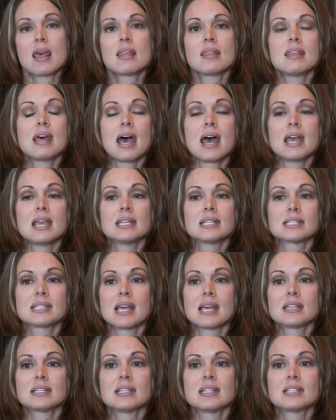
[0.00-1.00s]
That it
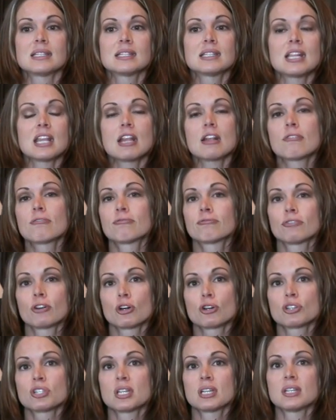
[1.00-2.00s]
says that seek
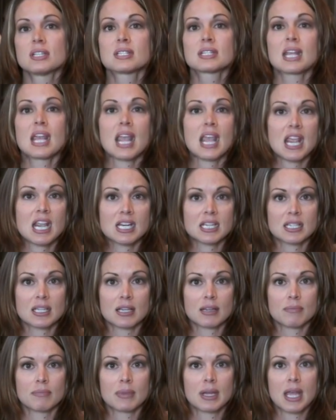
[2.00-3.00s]
first His
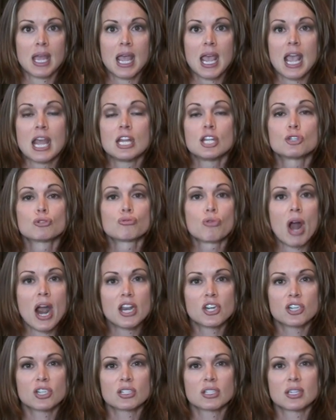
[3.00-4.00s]
kingdom and His
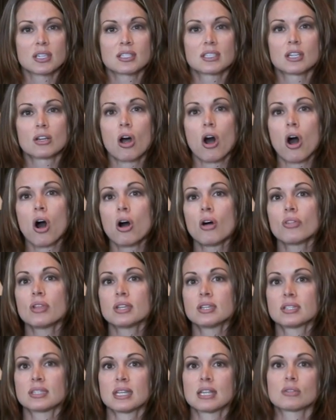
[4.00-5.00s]
righteousness, and all
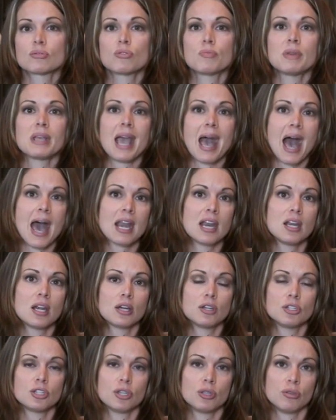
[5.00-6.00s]
these things will be added
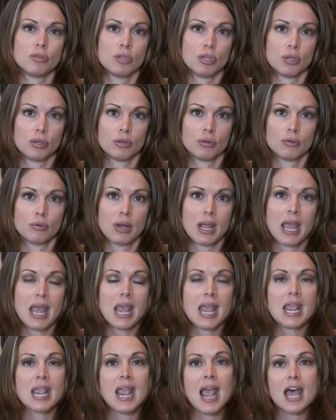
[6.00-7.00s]
unto you.
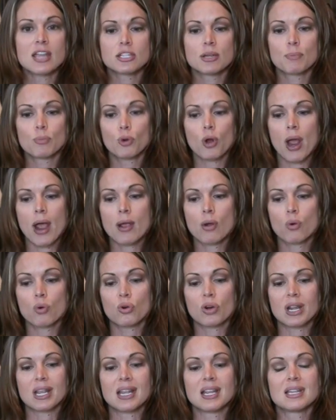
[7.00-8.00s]
He has a
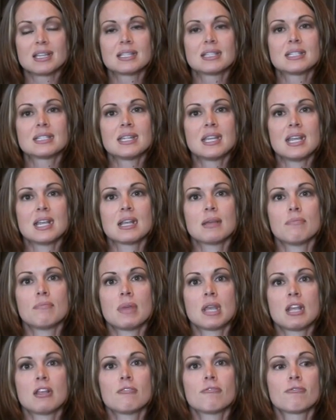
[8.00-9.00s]
priority: seek
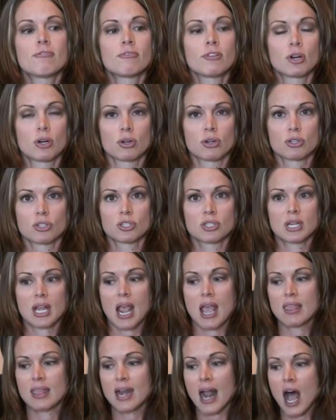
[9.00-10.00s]
me first,
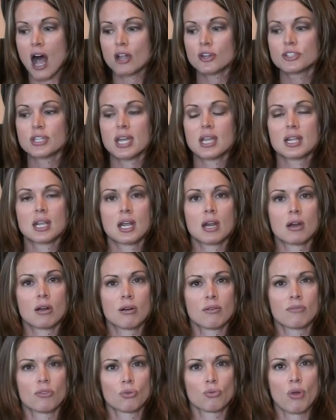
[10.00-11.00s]
and then I'll take care
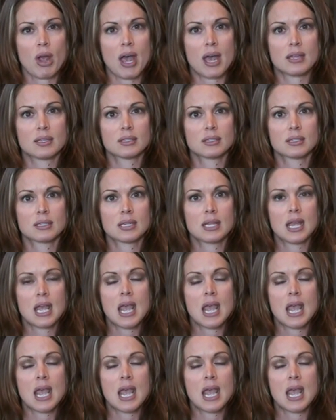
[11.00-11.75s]
of the rest.